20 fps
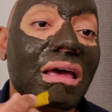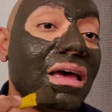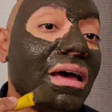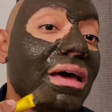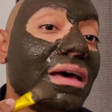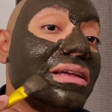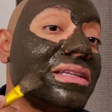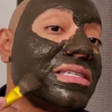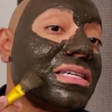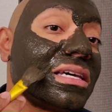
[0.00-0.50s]

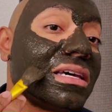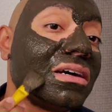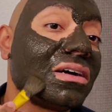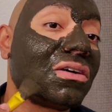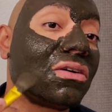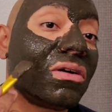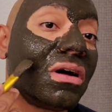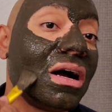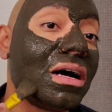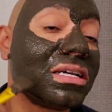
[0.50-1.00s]
It's like a
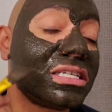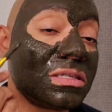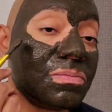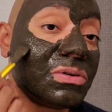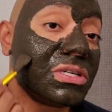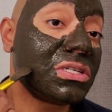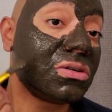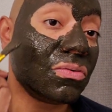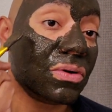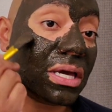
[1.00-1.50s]
cross
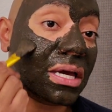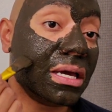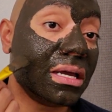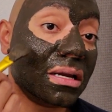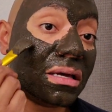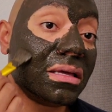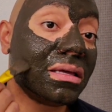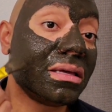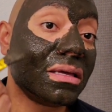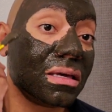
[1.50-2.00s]
between
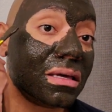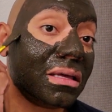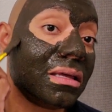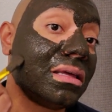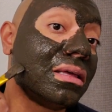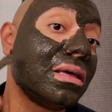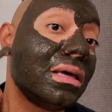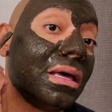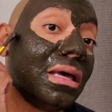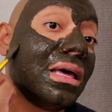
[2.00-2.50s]

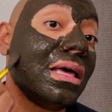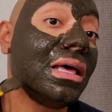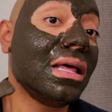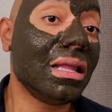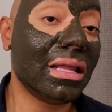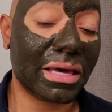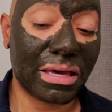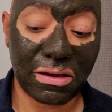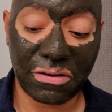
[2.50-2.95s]
like